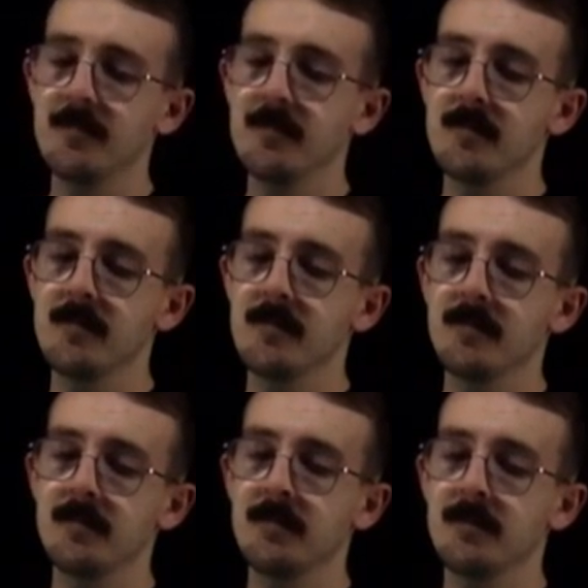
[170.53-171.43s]

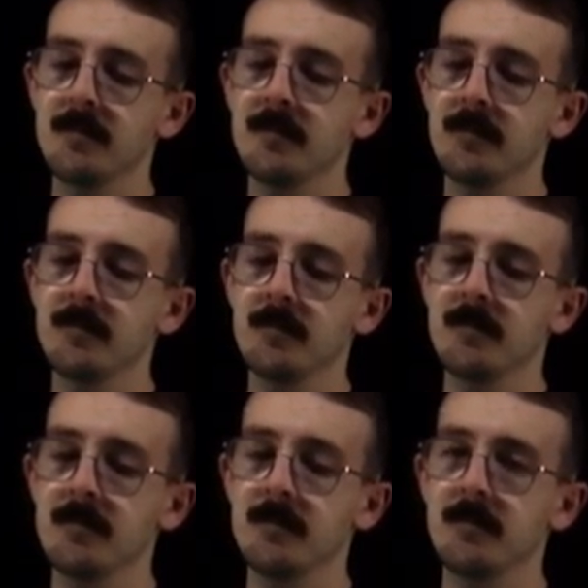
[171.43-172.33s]

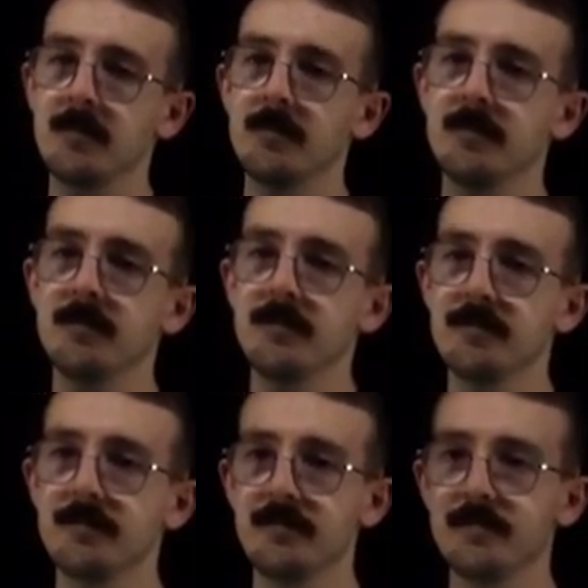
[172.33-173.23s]

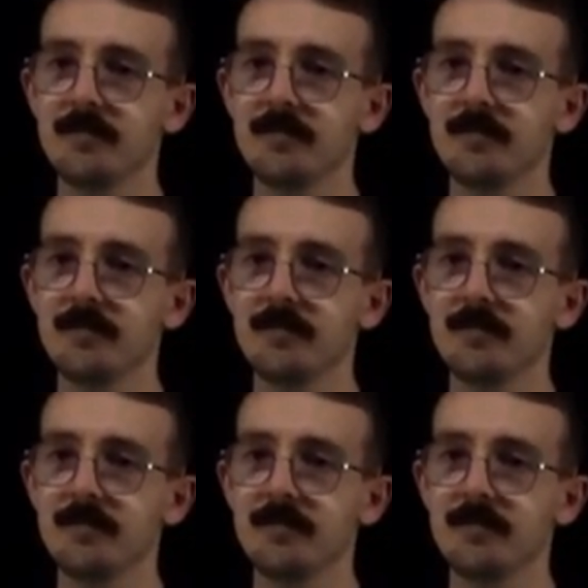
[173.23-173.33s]
Nobody speaks.